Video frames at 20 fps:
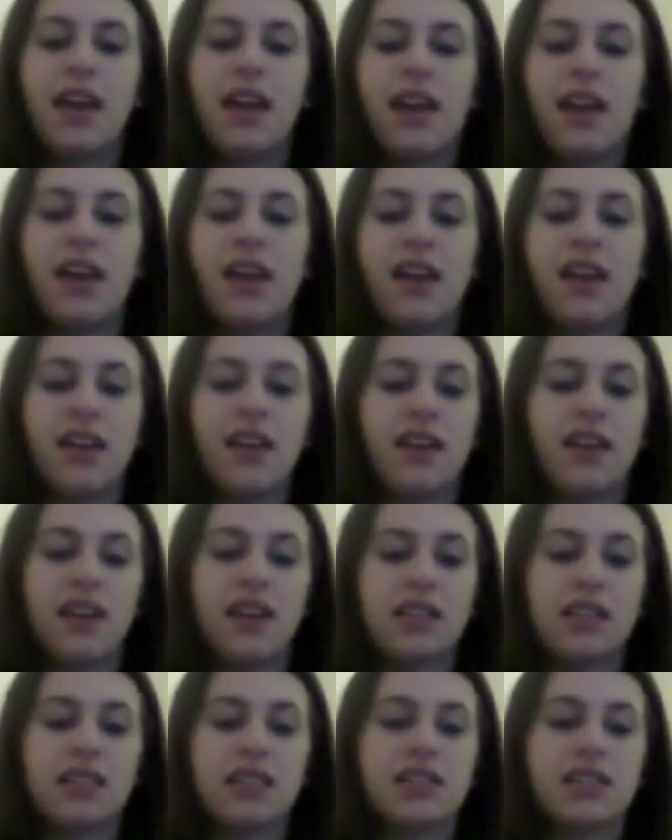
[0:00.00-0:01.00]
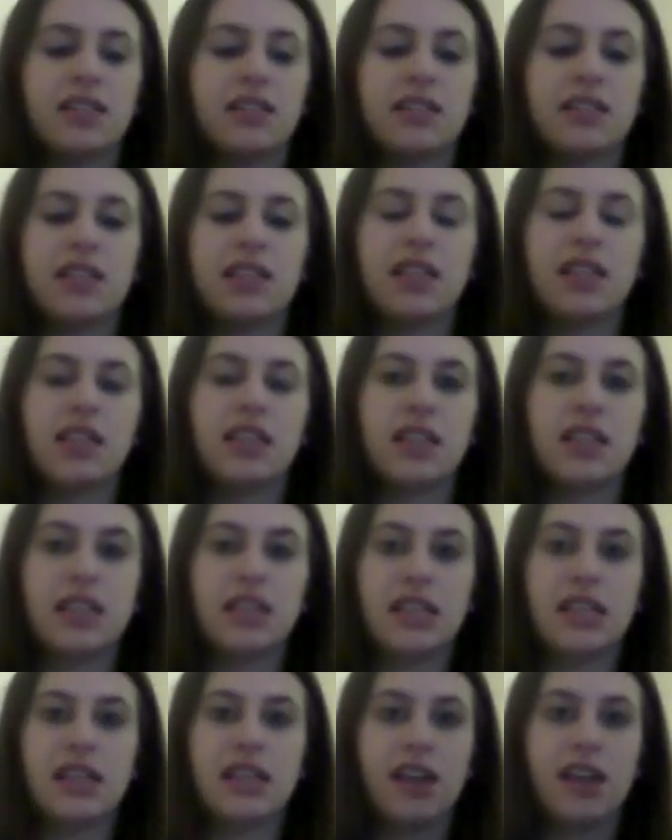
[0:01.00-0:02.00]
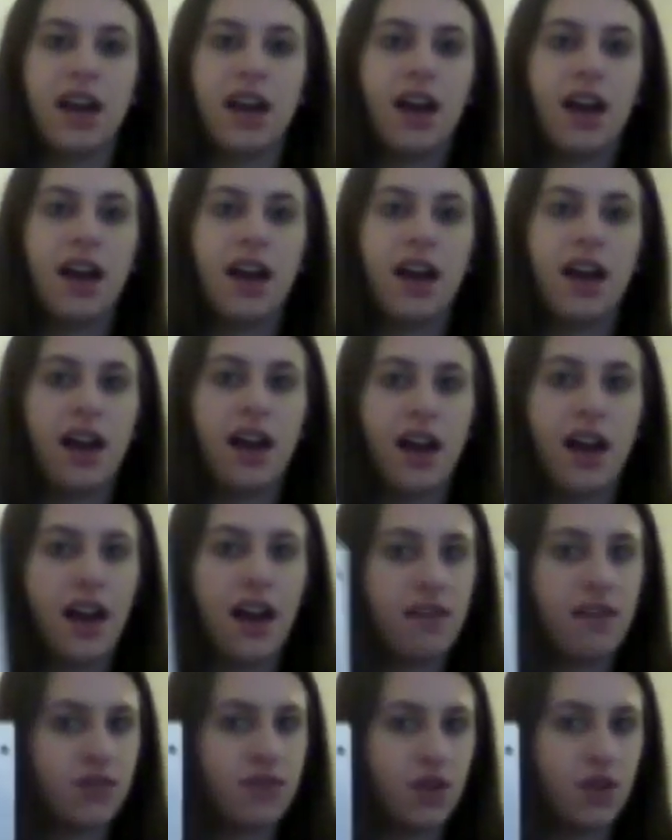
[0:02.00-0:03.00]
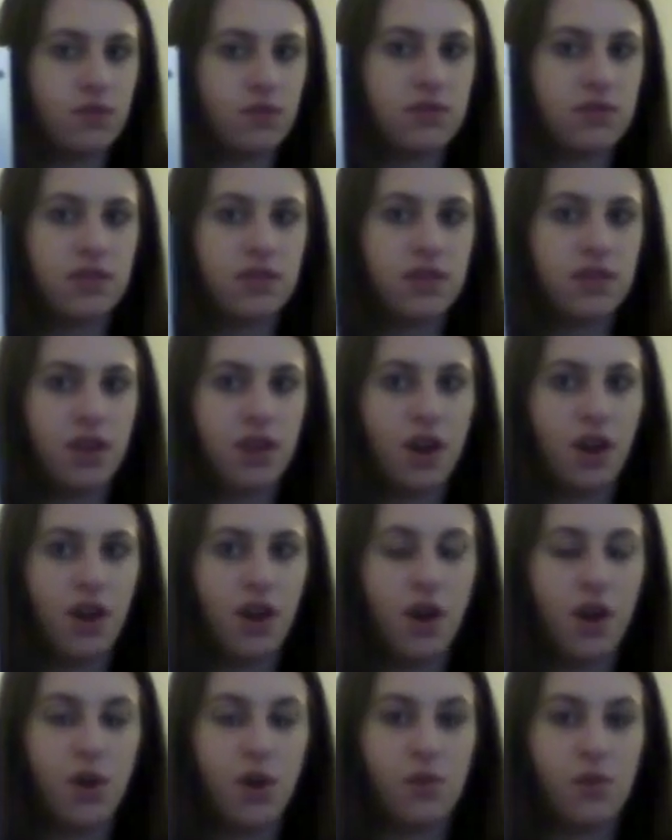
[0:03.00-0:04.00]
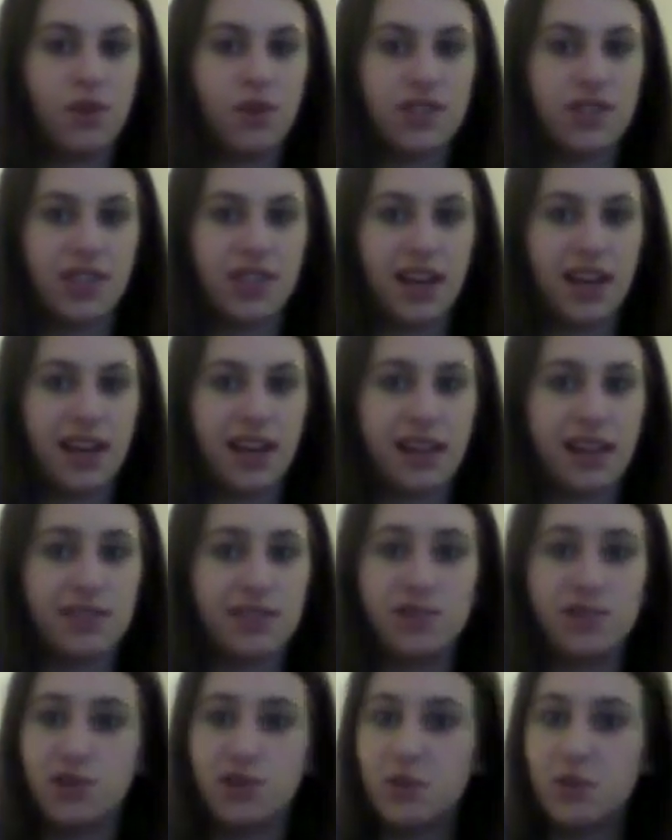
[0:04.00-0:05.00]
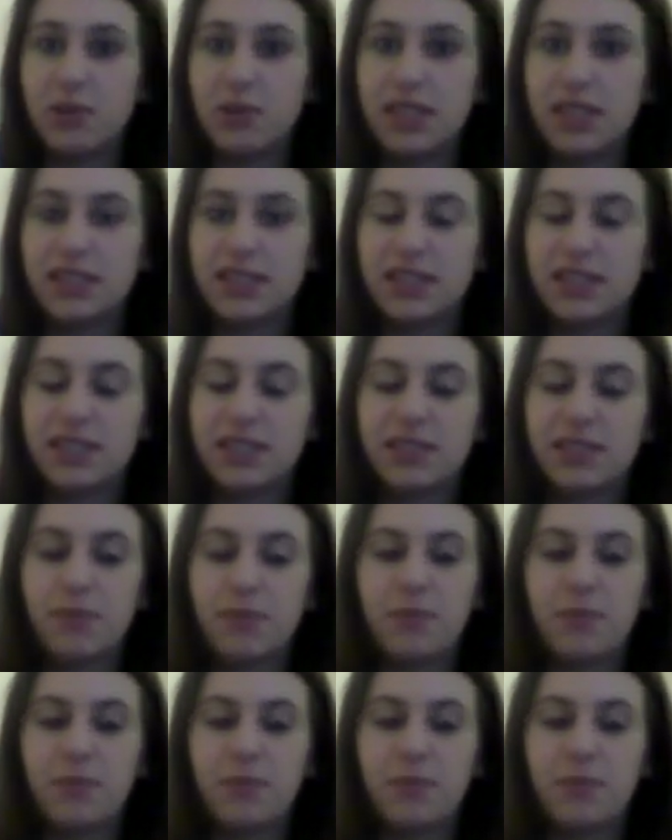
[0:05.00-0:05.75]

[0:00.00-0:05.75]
and the half note, which has two beats,